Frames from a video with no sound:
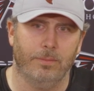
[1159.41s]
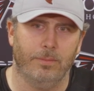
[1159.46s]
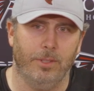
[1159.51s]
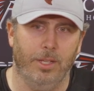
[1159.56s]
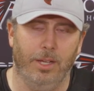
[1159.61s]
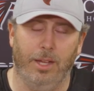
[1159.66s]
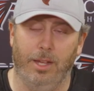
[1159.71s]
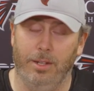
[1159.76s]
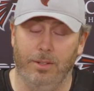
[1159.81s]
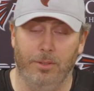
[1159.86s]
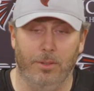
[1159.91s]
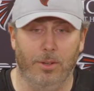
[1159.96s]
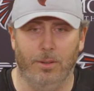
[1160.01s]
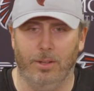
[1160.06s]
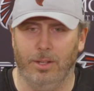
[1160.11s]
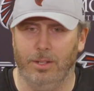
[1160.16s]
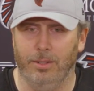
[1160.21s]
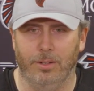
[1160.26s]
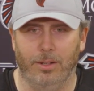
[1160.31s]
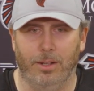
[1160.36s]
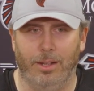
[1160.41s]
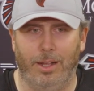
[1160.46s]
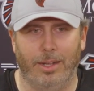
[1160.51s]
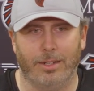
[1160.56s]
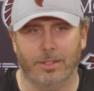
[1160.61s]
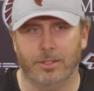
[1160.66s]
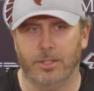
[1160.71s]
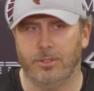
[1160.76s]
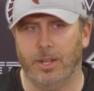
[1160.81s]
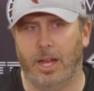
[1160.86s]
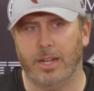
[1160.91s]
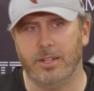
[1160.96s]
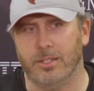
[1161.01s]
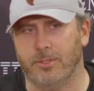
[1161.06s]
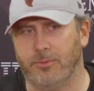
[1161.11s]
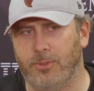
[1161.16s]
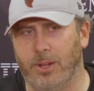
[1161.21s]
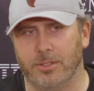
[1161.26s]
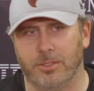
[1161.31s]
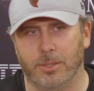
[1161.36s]
Yeah, I don't know. Oh, I, can just, I
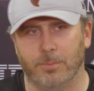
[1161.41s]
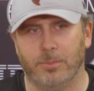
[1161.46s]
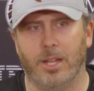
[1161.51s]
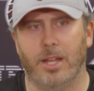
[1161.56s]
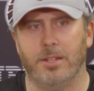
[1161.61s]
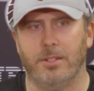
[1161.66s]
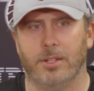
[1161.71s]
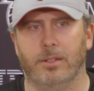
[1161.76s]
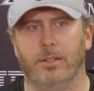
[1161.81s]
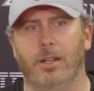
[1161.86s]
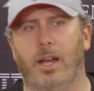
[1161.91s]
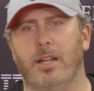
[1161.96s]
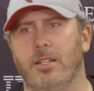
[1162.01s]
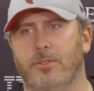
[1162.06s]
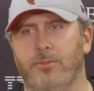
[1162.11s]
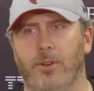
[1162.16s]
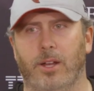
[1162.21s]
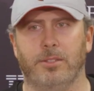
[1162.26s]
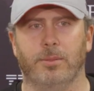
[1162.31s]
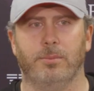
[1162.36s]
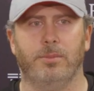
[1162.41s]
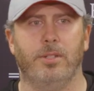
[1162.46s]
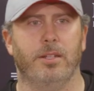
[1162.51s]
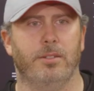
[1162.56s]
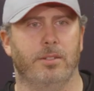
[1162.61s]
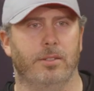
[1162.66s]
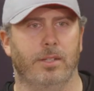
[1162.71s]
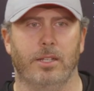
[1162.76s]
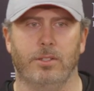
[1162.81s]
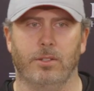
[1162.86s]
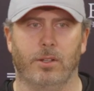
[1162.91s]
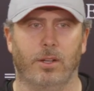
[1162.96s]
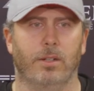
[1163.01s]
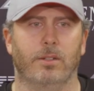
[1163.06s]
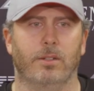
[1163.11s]
just felt some tension. I just felt some tension. That's all.